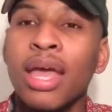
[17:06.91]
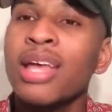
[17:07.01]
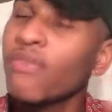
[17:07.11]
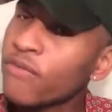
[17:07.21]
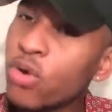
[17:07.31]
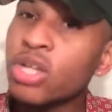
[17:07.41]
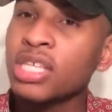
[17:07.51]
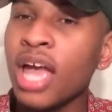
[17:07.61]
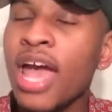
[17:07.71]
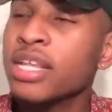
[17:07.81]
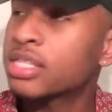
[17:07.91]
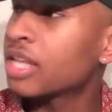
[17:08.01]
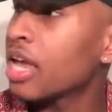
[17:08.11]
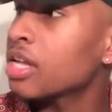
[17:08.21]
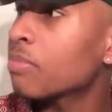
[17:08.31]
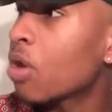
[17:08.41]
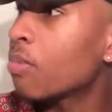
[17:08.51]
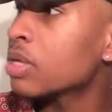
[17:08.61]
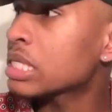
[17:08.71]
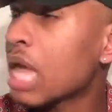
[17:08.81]
Of course, it had its dead
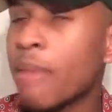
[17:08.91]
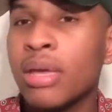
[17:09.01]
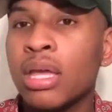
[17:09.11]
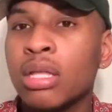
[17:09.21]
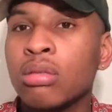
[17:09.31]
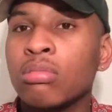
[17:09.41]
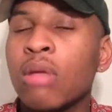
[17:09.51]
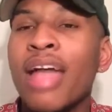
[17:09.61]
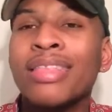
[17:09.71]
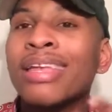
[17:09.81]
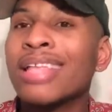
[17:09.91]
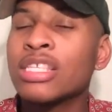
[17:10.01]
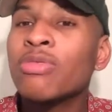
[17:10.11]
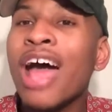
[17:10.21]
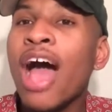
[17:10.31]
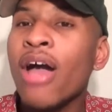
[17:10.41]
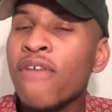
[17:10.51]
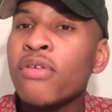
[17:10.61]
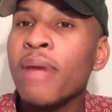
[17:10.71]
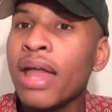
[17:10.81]
moments. I mean, I think that's how
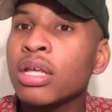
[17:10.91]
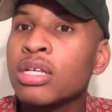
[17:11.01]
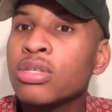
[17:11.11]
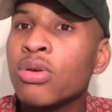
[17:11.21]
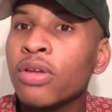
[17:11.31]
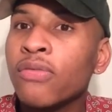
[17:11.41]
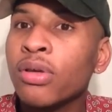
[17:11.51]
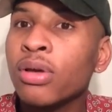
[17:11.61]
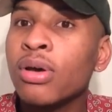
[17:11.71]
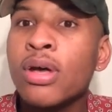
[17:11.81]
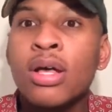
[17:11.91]
everybody is gonna feel.